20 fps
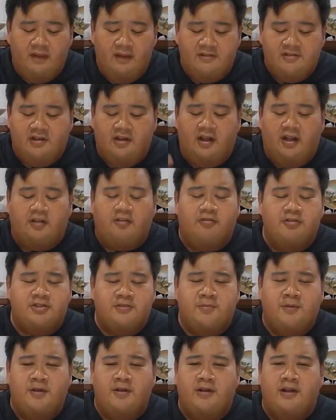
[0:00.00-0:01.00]
It's a lot
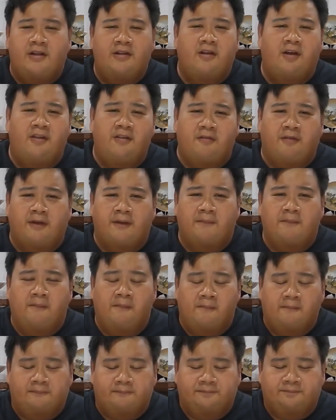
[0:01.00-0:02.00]
crispier than the other one.
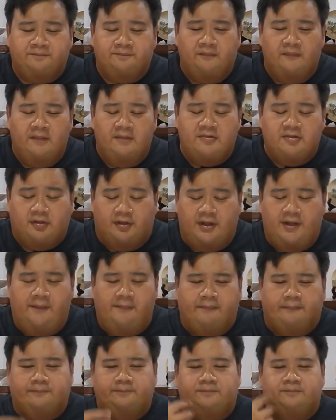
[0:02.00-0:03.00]
Sorry,
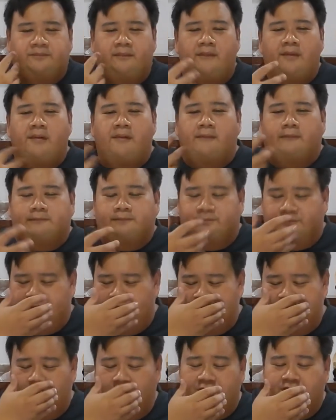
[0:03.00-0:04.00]

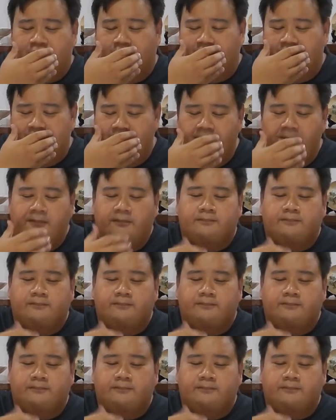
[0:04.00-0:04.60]
still showing.